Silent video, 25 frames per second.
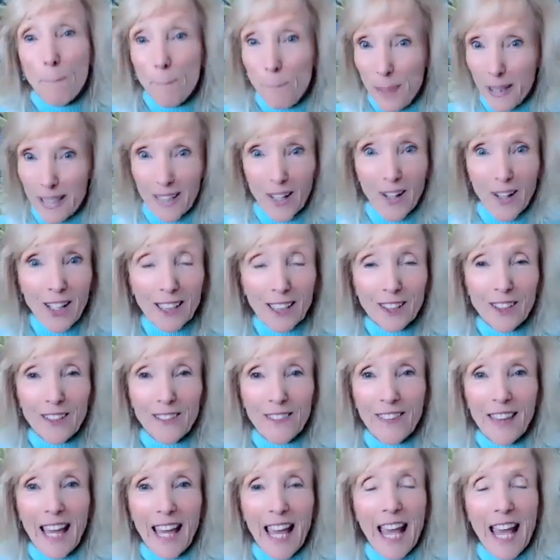but all
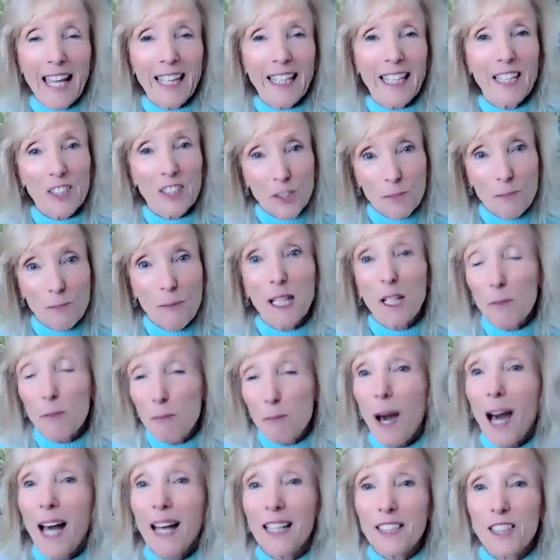of that has made it
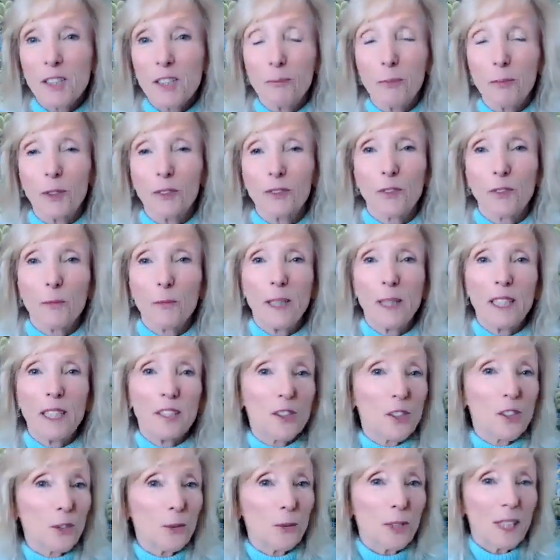possible for me to
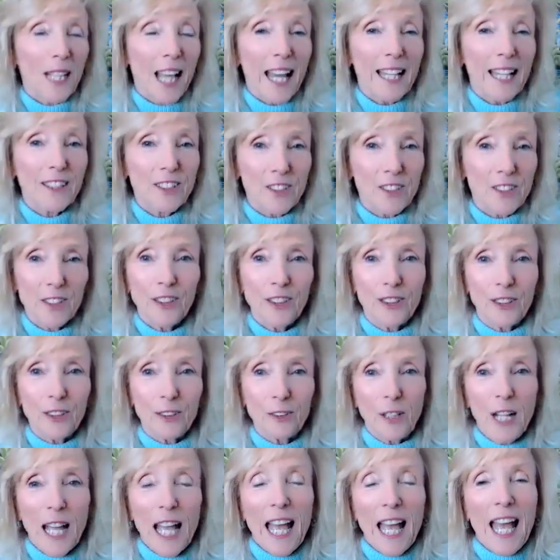do what I
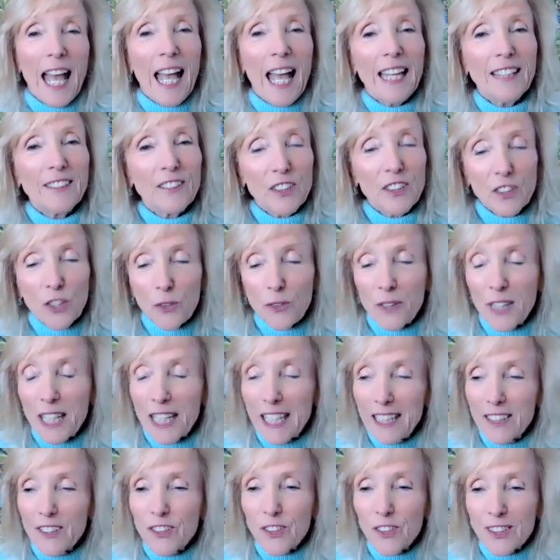do. And so
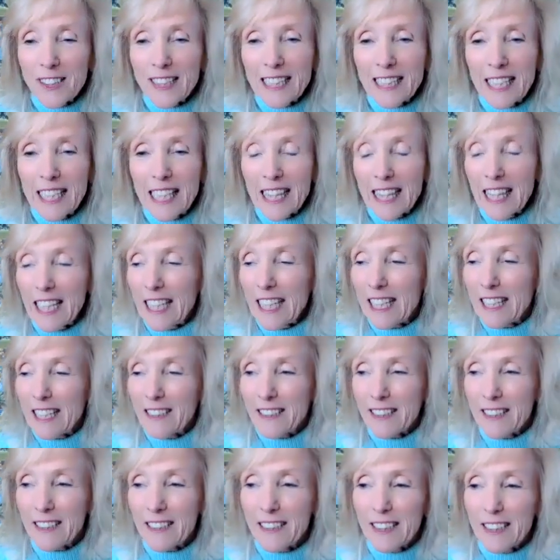the interesting thing
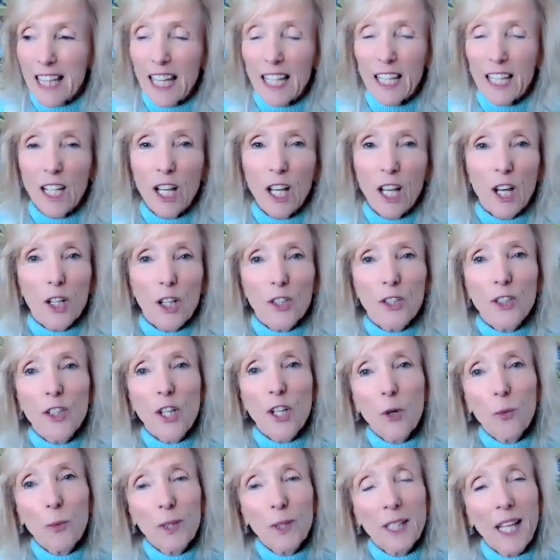is, is that
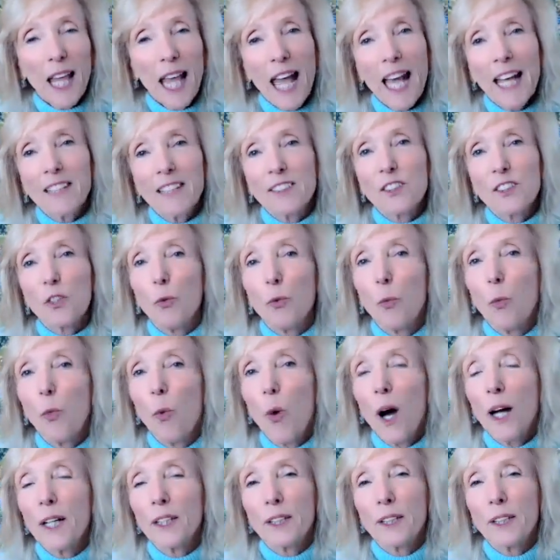no one has
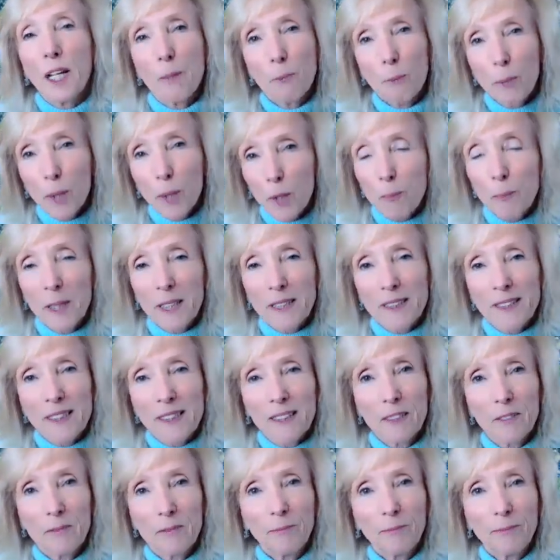one purpose.